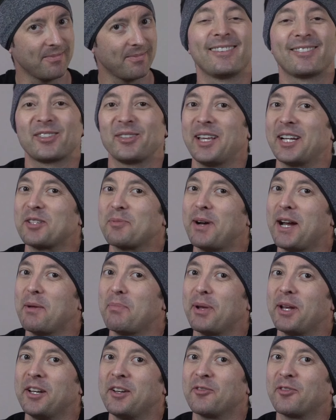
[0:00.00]
So that's my
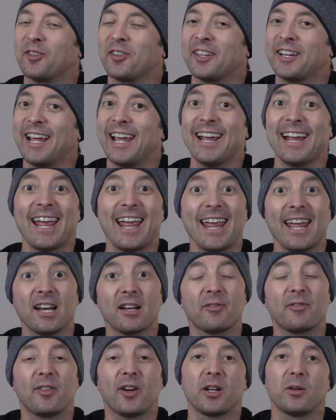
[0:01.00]
opinion for the day. And
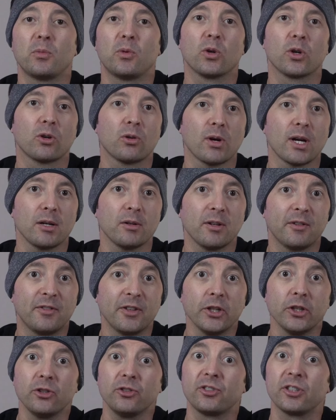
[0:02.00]
to find more great
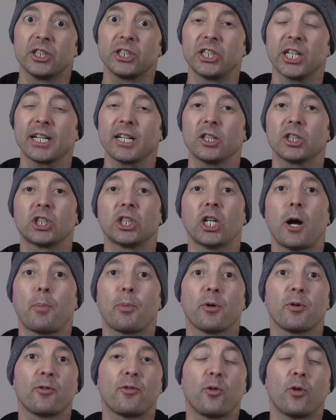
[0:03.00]
reviews, check out
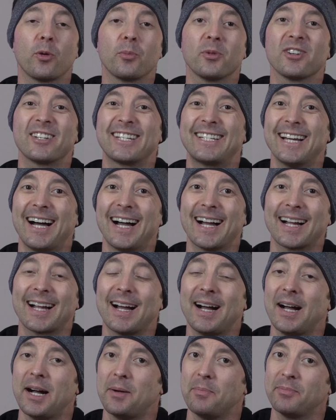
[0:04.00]

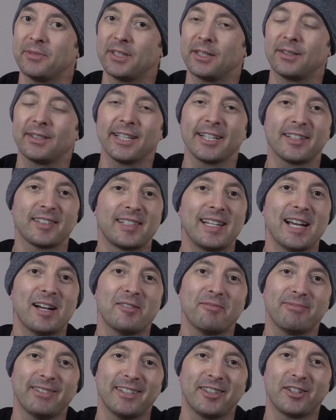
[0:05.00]
shopperinformer.com. The link is
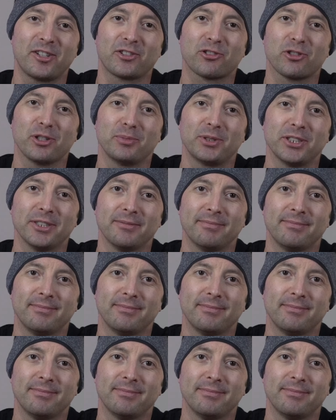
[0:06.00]
down in the description.